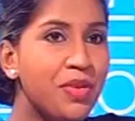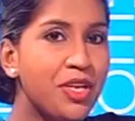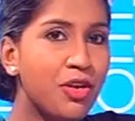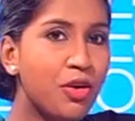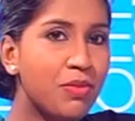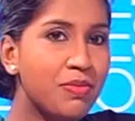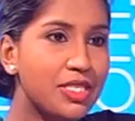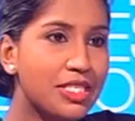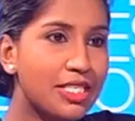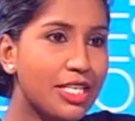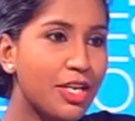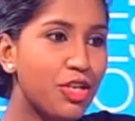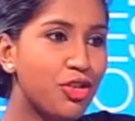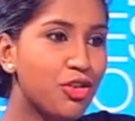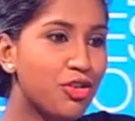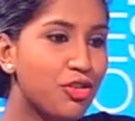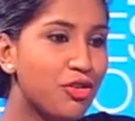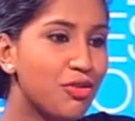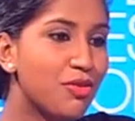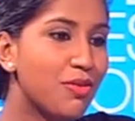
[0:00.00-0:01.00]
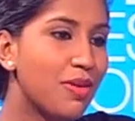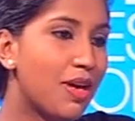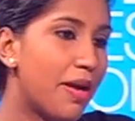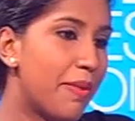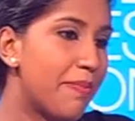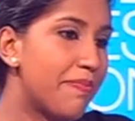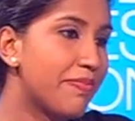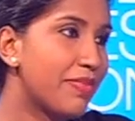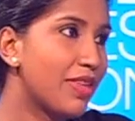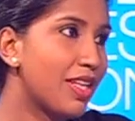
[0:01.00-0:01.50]
be your message
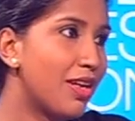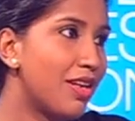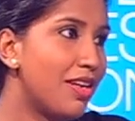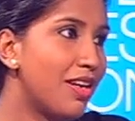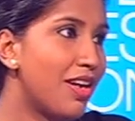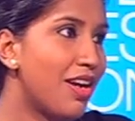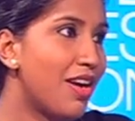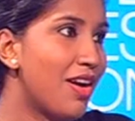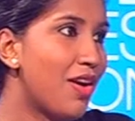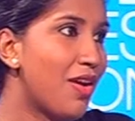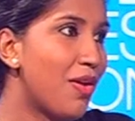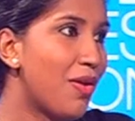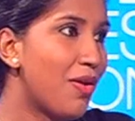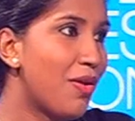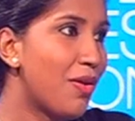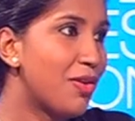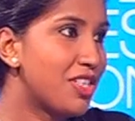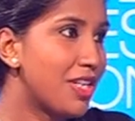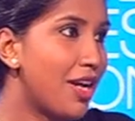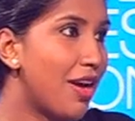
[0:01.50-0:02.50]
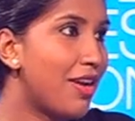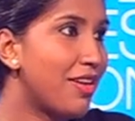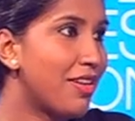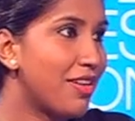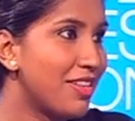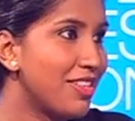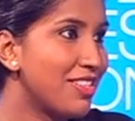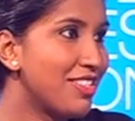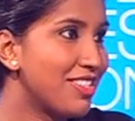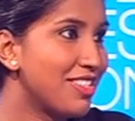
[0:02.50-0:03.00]
to
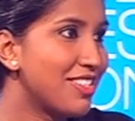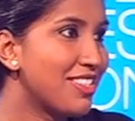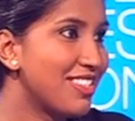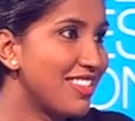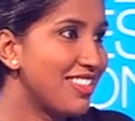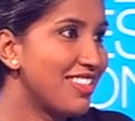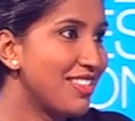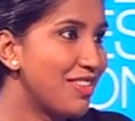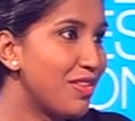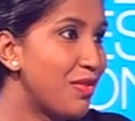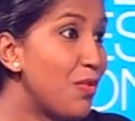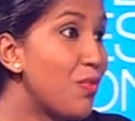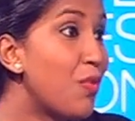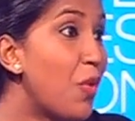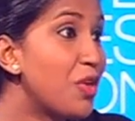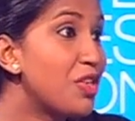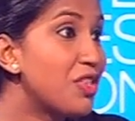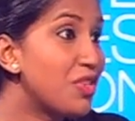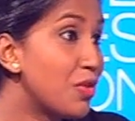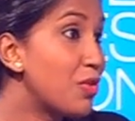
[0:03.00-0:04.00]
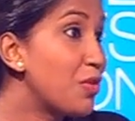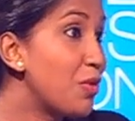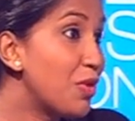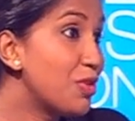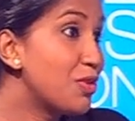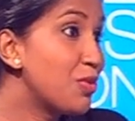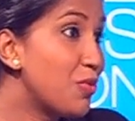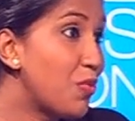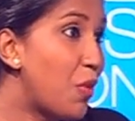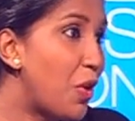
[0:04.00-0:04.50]
Otaras
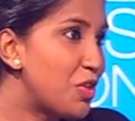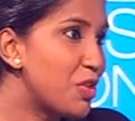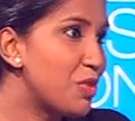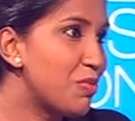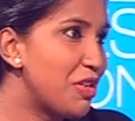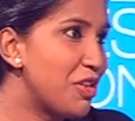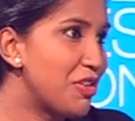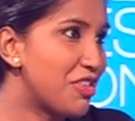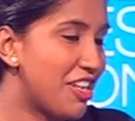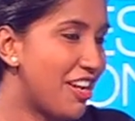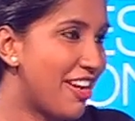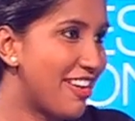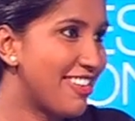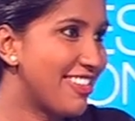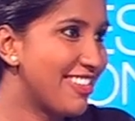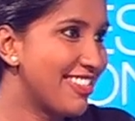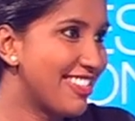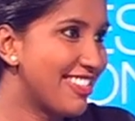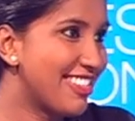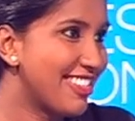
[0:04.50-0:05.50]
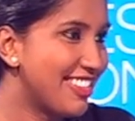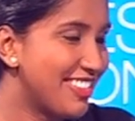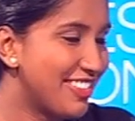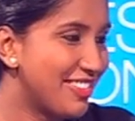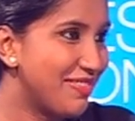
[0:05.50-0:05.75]
those who want to be Otaras?